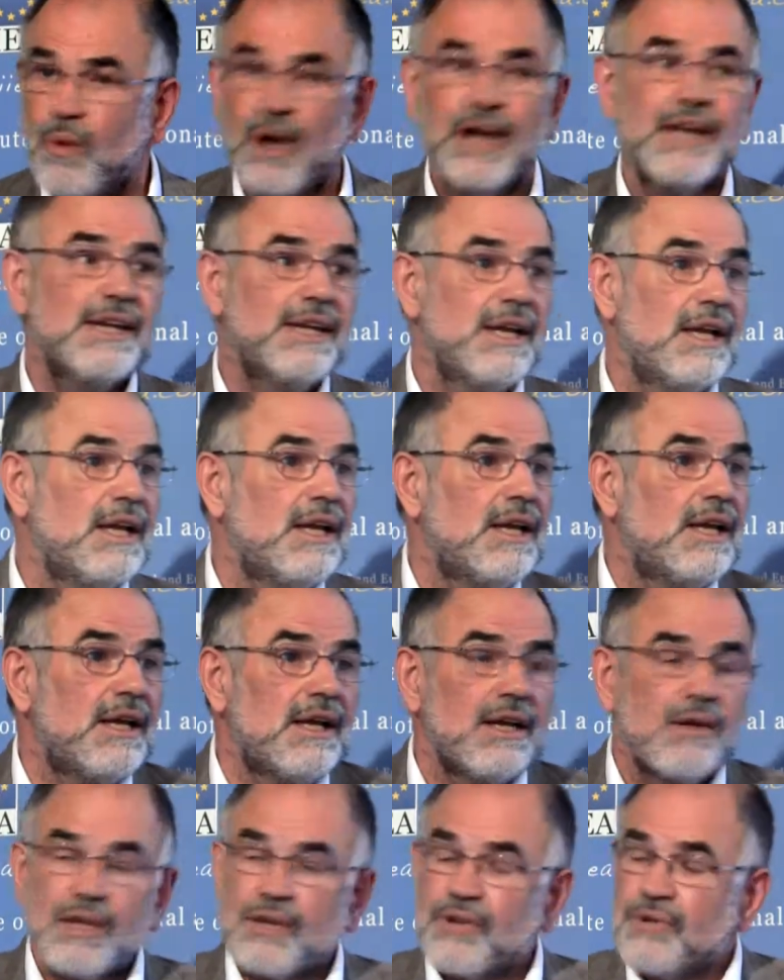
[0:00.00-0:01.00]
Why
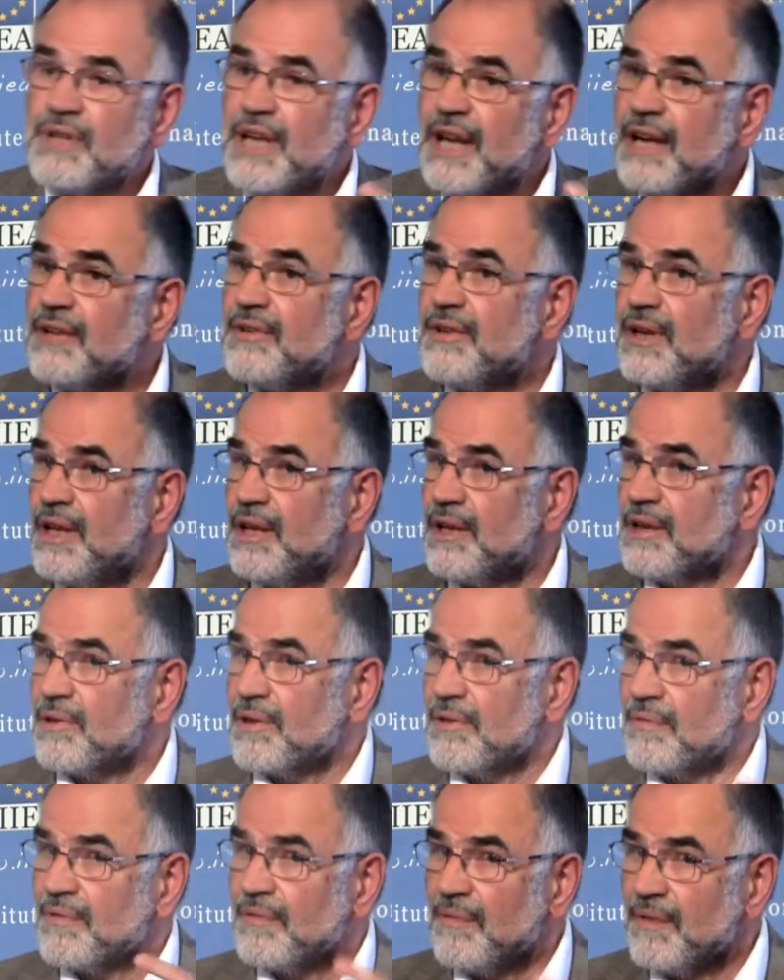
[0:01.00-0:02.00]
create a
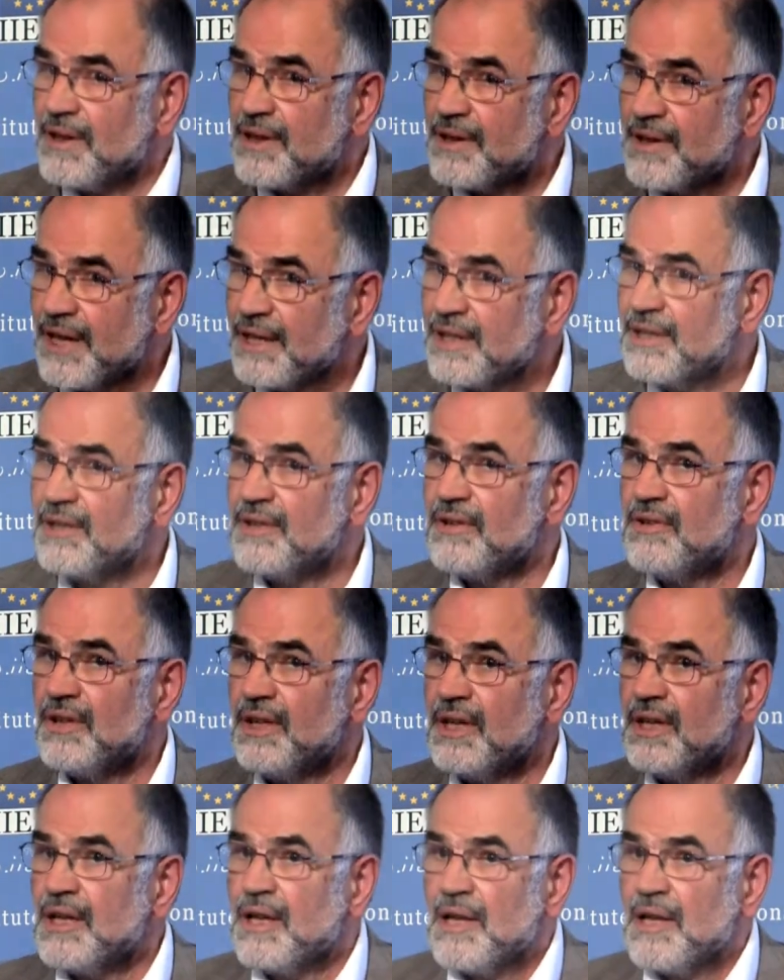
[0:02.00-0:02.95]
sort of second